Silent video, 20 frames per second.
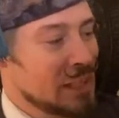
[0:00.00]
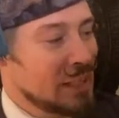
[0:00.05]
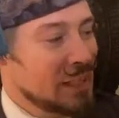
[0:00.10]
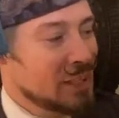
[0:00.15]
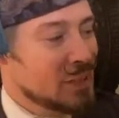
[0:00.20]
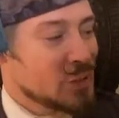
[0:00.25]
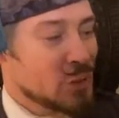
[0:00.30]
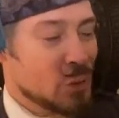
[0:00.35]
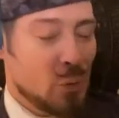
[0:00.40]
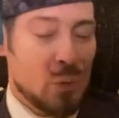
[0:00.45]

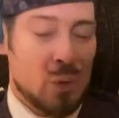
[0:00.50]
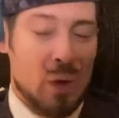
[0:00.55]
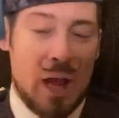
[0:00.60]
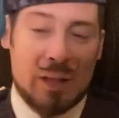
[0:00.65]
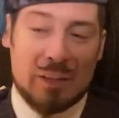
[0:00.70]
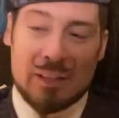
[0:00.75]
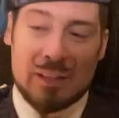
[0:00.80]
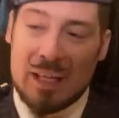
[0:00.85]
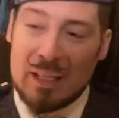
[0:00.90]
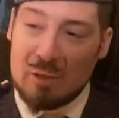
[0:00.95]
So
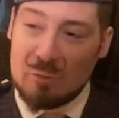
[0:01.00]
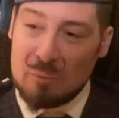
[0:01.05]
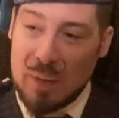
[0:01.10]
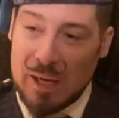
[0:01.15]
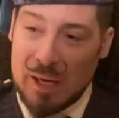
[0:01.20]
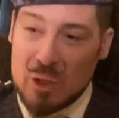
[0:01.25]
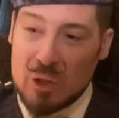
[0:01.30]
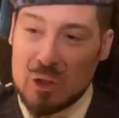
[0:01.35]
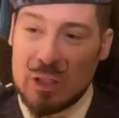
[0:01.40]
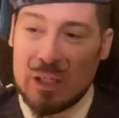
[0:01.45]
at the end of
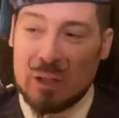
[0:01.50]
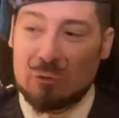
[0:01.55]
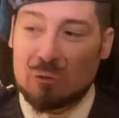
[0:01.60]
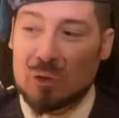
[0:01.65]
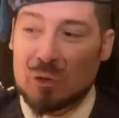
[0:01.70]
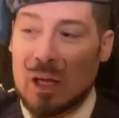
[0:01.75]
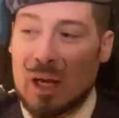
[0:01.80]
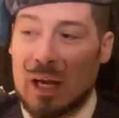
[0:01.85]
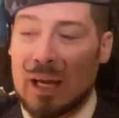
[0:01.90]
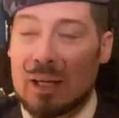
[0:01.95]
my
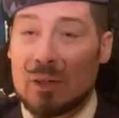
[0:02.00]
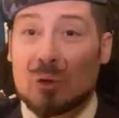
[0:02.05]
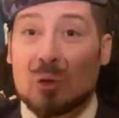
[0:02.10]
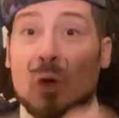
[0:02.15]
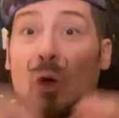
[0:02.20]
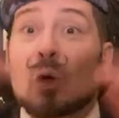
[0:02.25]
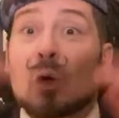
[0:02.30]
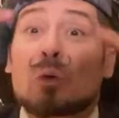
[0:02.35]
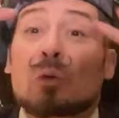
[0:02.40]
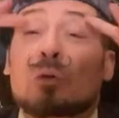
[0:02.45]
shift, I
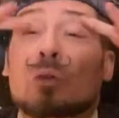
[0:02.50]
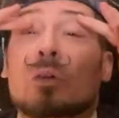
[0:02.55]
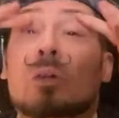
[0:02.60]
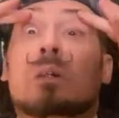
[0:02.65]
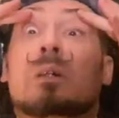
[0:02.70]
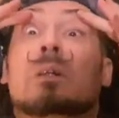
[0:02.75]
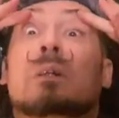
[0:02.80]
drove